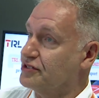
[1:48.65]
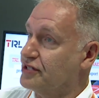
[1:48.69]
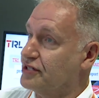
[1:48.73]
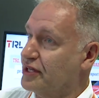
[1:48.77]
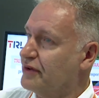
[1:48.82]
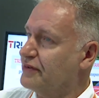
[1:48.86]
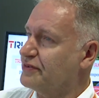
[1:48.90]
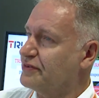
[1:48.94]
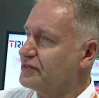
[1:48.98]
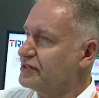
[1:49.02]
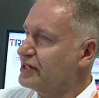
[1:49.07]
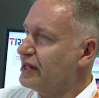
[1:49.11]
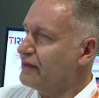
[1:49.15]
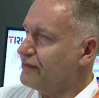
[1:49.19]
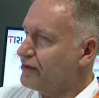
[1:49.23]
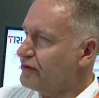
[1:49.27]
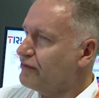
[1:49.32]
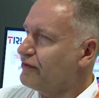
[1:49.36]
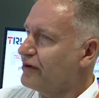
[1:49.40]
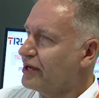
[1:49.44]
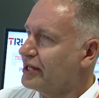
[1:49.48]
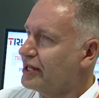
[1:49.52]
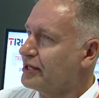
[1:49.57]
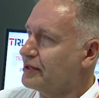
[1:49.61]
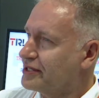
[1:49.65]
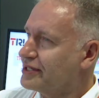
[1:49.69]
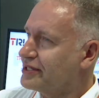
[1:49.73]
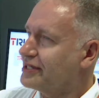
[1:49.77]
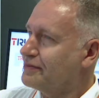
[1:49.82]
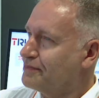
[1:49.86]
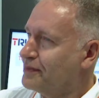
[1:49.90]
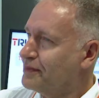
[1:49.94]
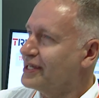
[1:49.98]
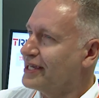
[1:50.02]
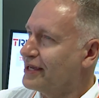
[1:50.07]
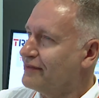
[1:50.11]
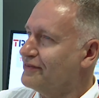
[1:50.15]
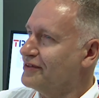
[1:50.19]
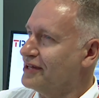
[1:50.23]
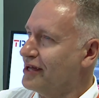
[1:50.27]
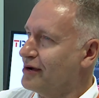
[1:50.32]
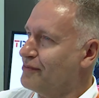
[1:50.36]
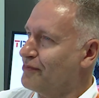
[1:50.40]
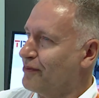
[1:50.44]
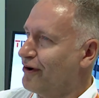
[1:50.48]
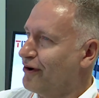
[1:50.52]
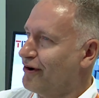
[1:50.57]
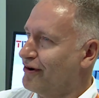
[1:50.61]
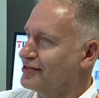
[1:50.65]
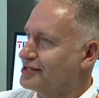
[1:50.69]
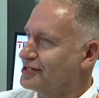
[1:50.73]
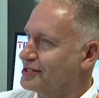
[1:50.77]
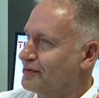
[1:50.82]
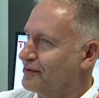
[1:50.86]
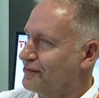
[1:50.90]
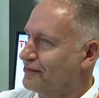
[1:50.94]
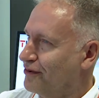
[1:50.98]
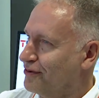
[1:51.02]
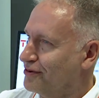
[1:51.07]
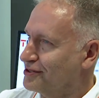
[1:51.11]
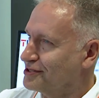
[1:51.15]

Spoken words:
that have never really been given that priority before.